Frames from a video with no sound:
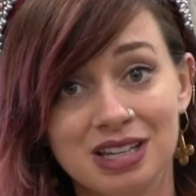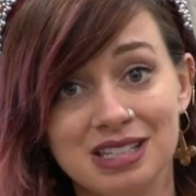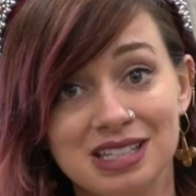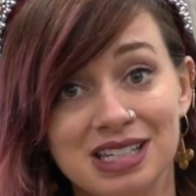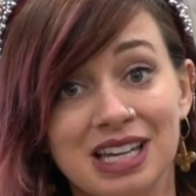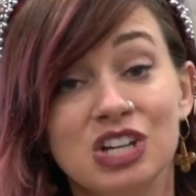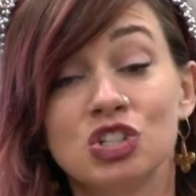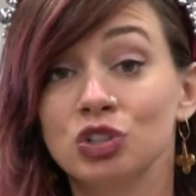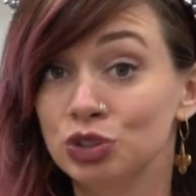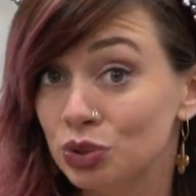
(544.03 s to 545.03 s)
easy
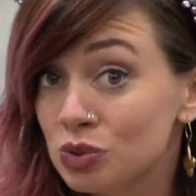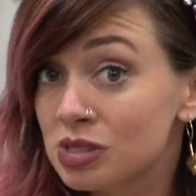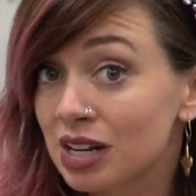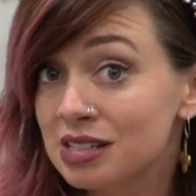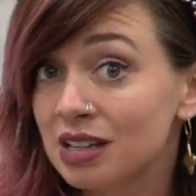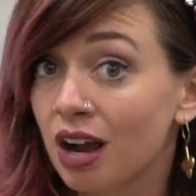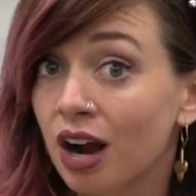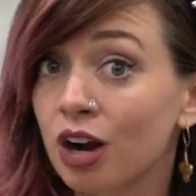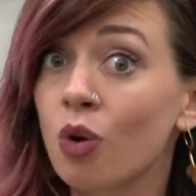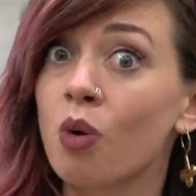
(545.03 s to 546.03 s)
to lose an SD
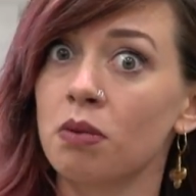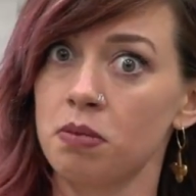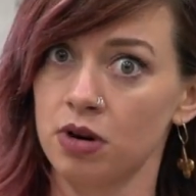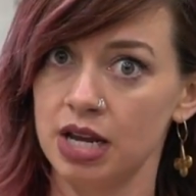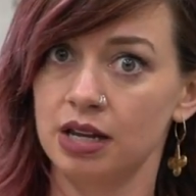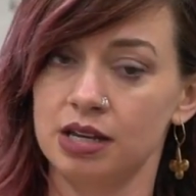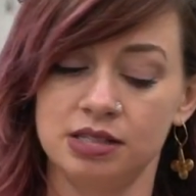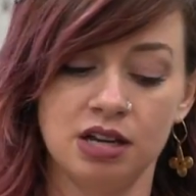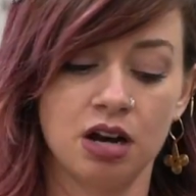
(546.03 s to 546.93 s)
card or break an SD